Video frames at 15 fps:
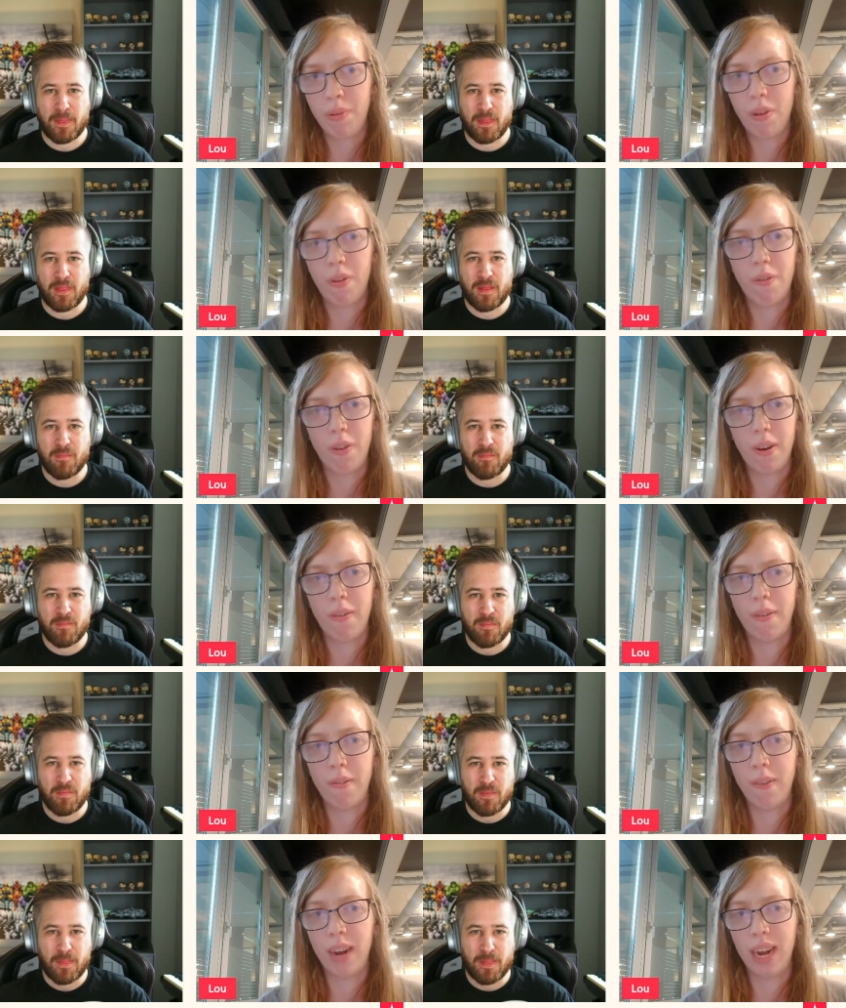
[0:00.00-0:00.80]
Speaker 1: people
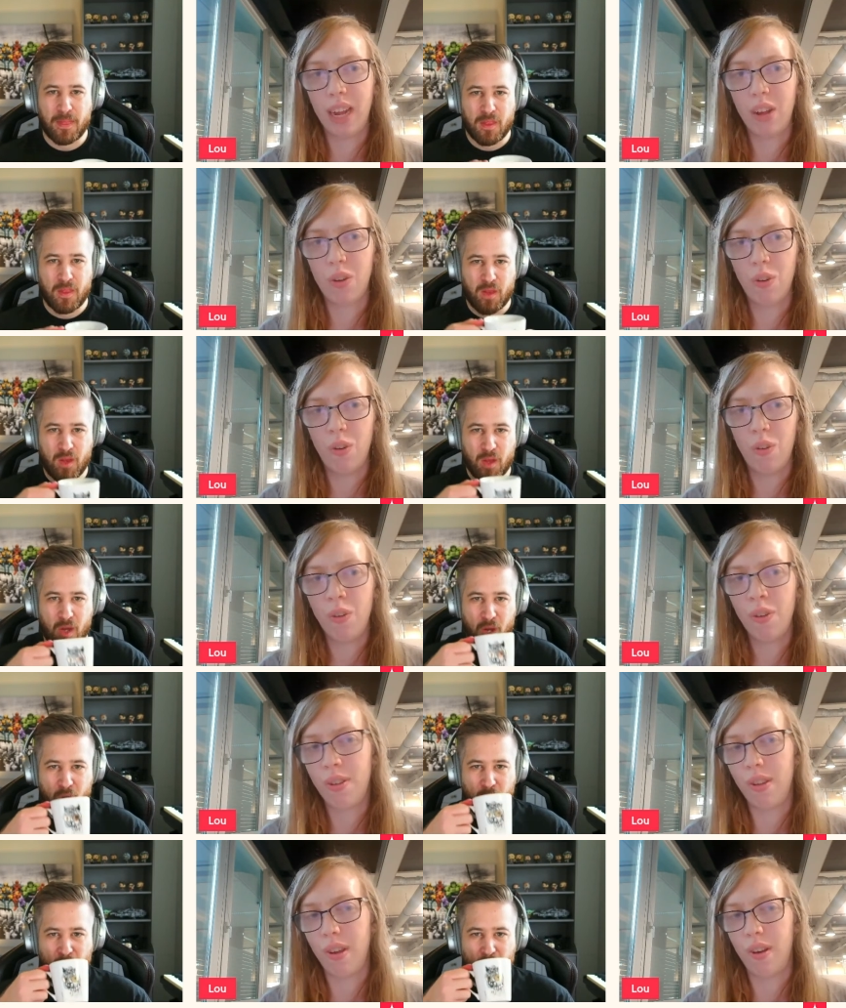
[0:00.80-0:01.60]
were really
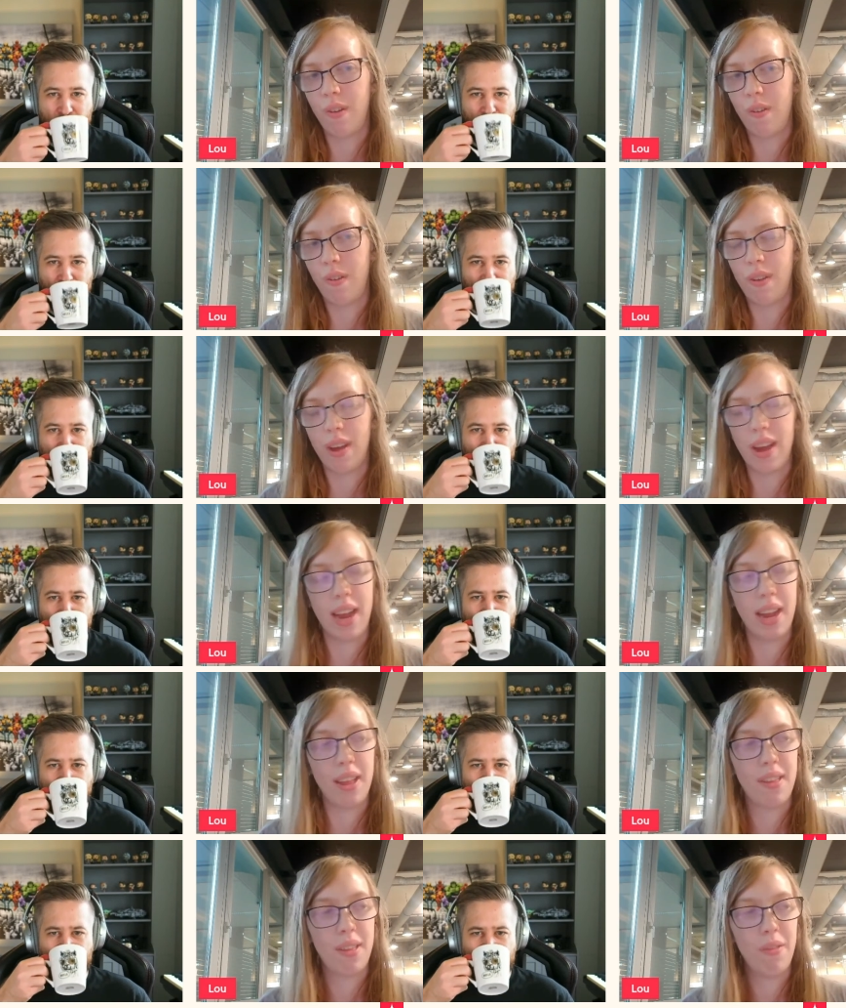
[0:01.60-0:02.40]
cool. So
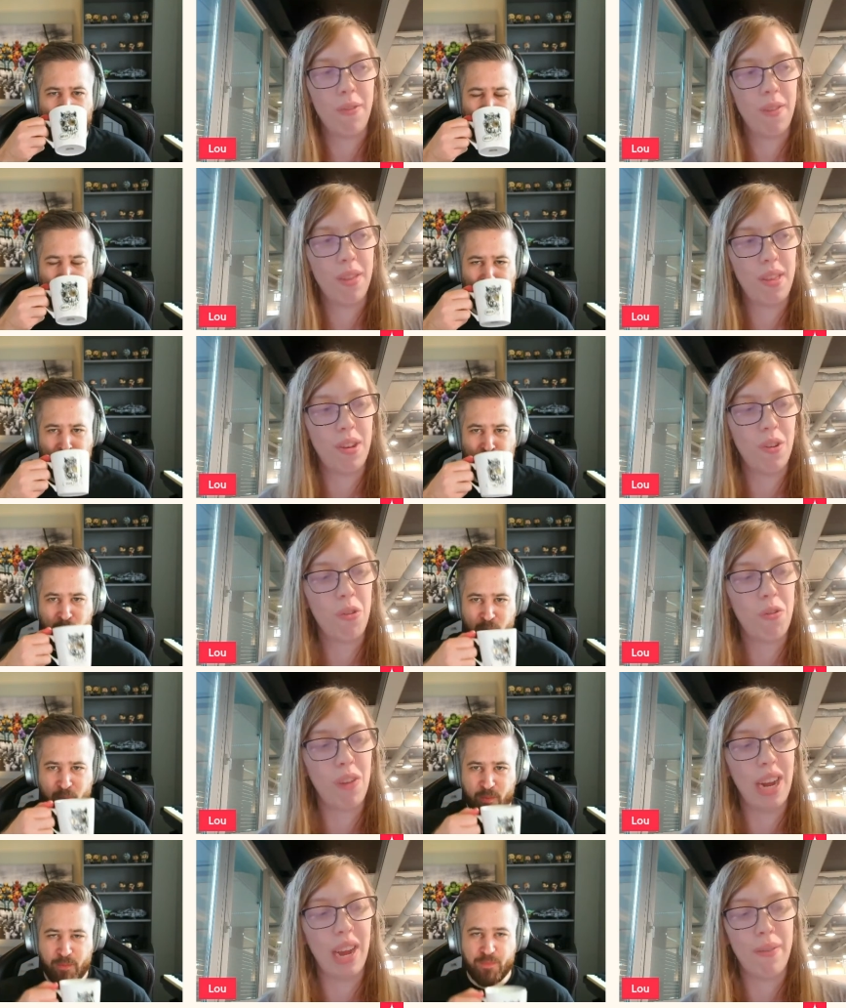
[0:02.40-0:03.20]
I
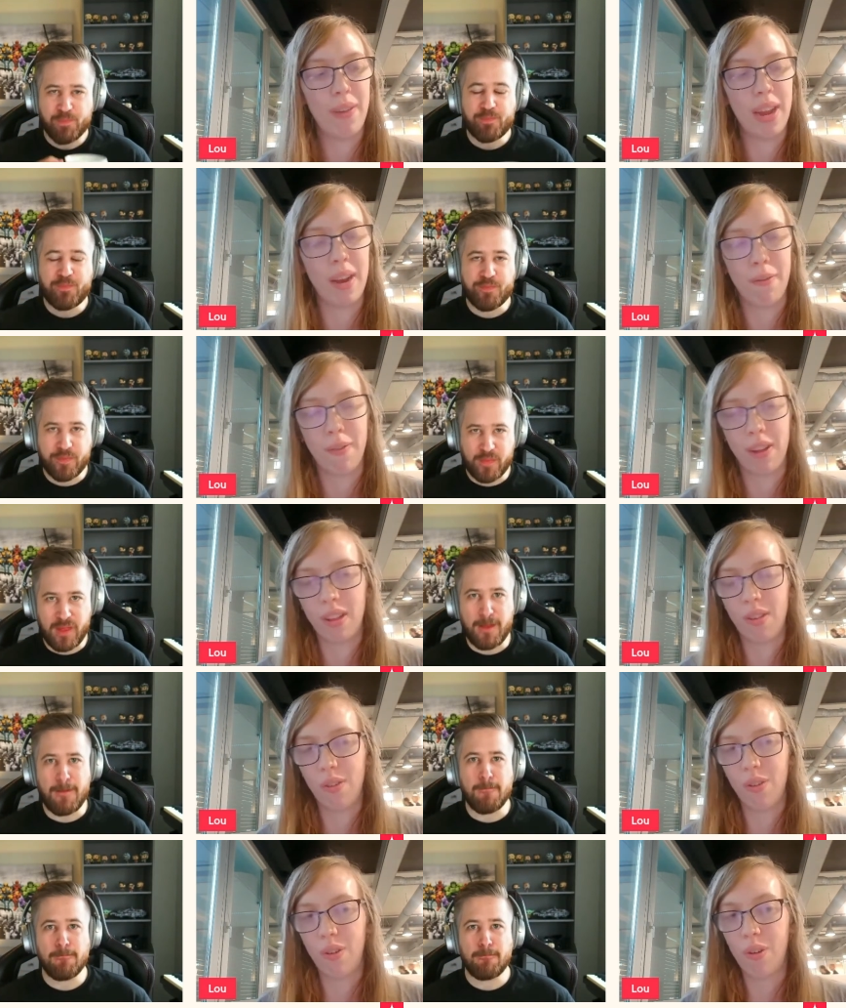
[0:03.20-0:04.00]
don't really have
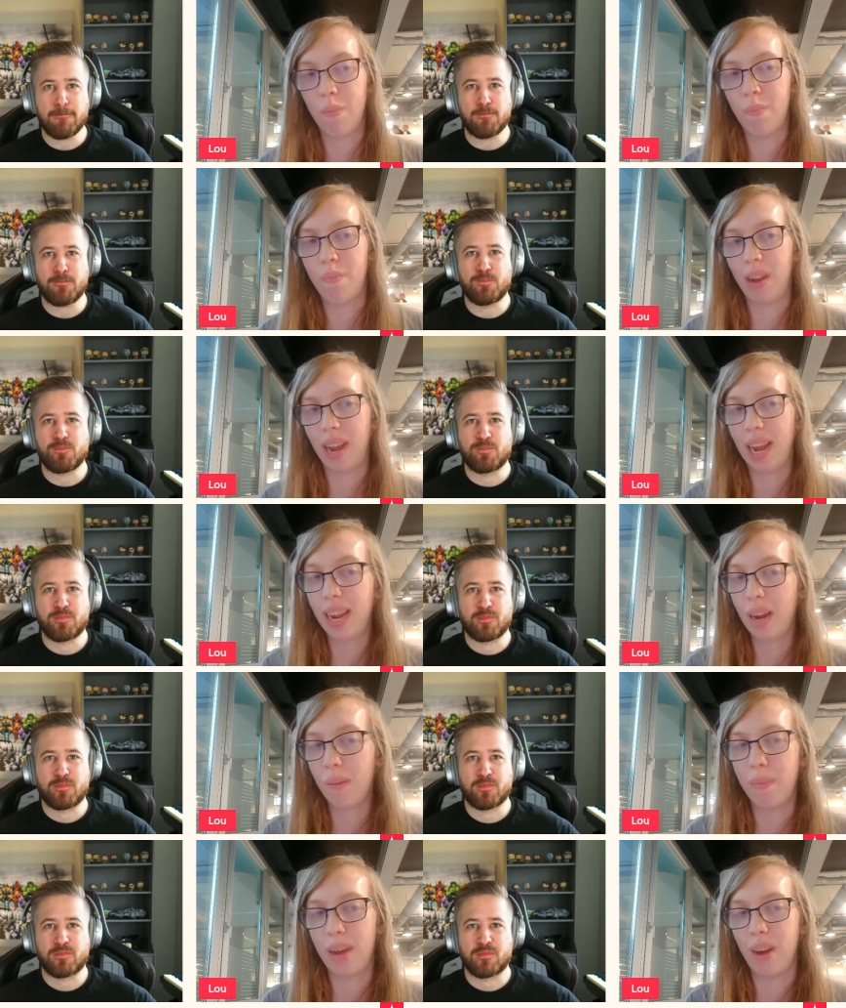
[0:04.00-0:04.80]
anything to
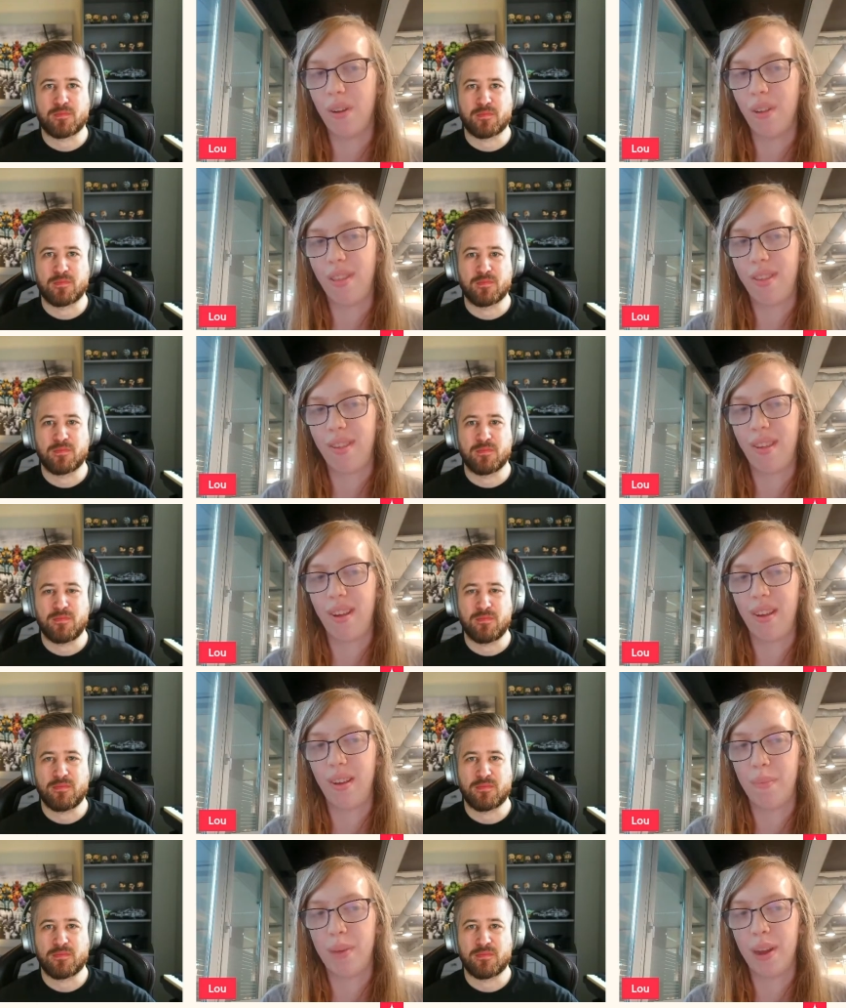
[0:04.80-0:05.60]
complain about
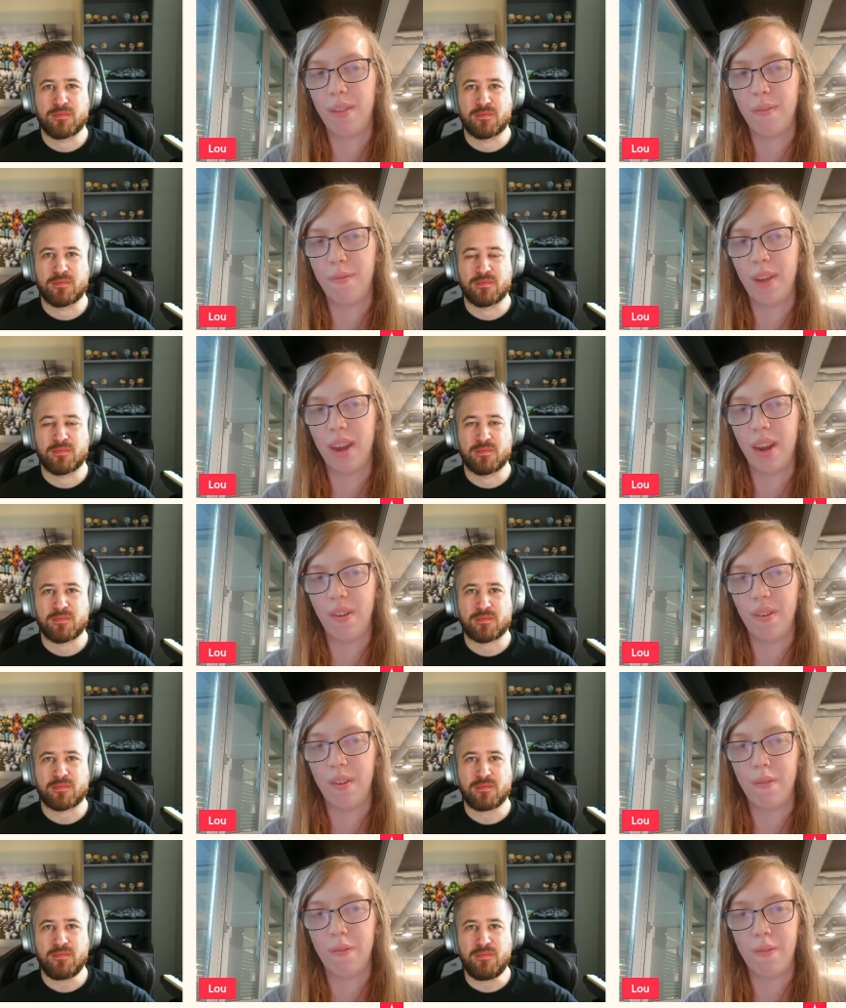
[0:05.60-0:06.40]
about the
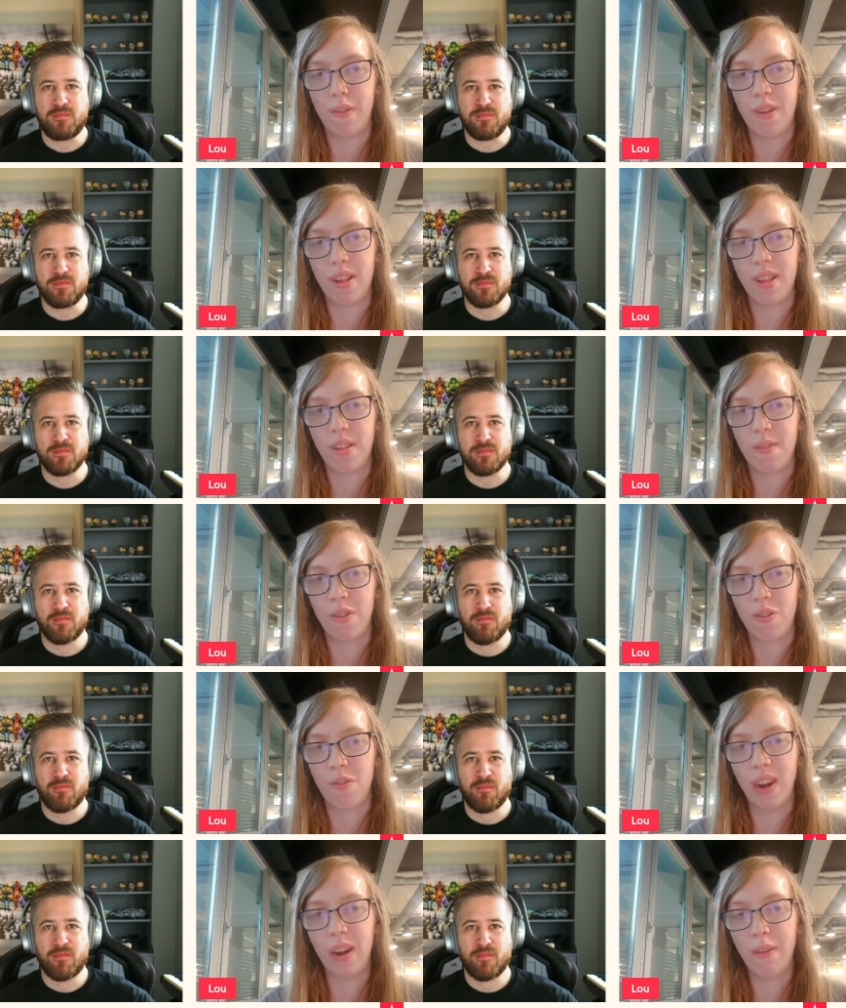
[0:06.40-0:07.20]
venue. It
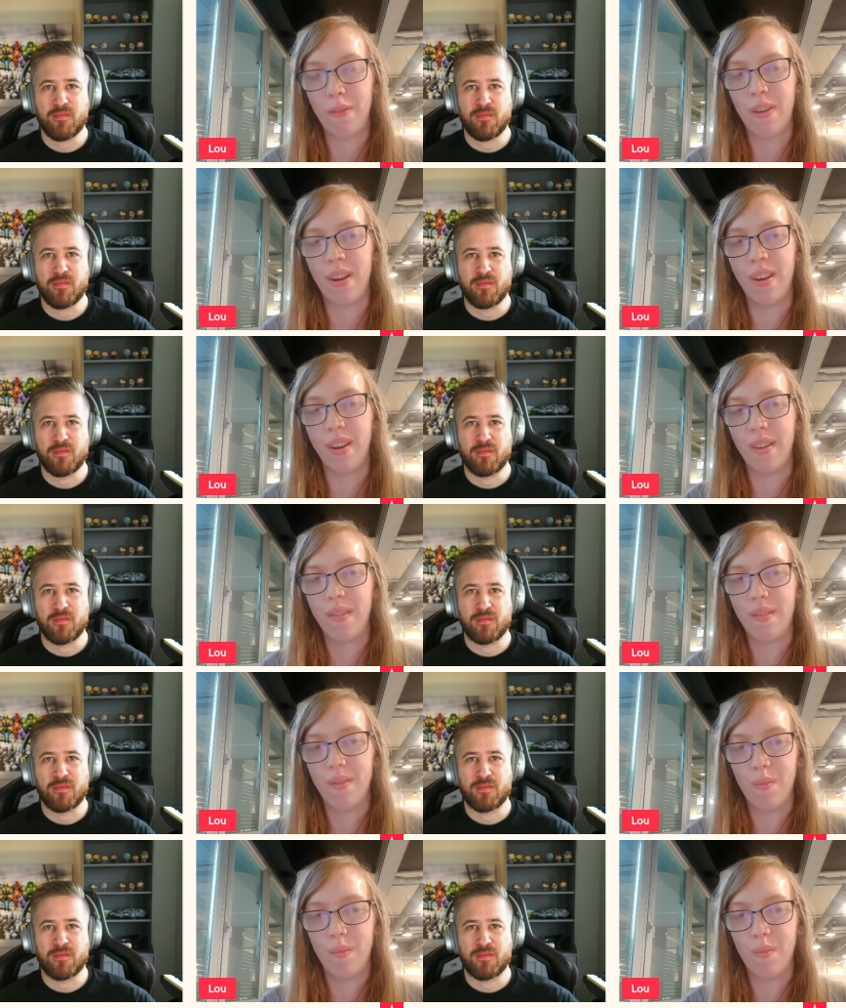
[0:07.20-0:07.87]
was really fun.